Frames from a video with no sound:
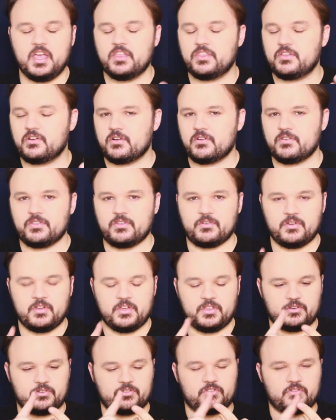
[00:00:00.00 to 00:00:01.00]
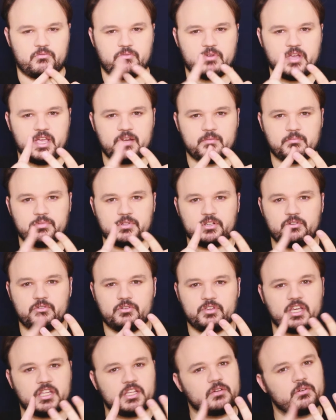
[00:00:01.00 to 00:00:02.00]
There's the red, blue,
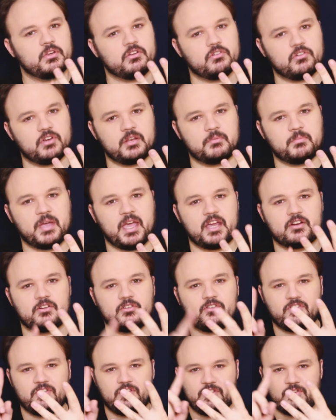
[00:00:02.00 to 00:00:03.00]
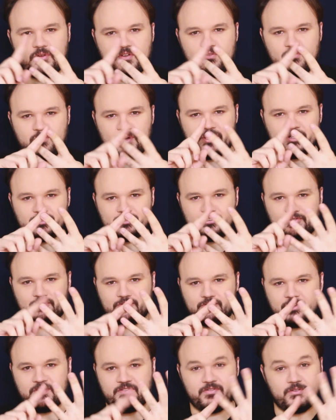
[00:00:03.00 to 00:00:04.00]
yellow, and green patterns. You have 1, 2,
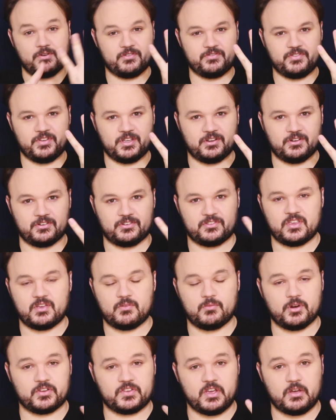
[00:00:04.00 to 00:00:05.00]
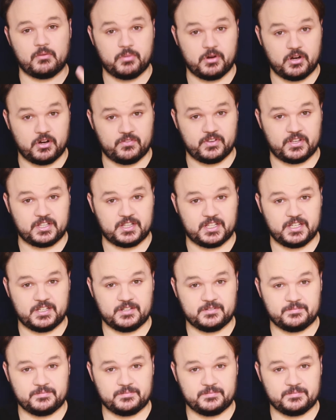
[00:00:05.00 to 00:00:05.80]
3, 4 fingers. It works out perfectly.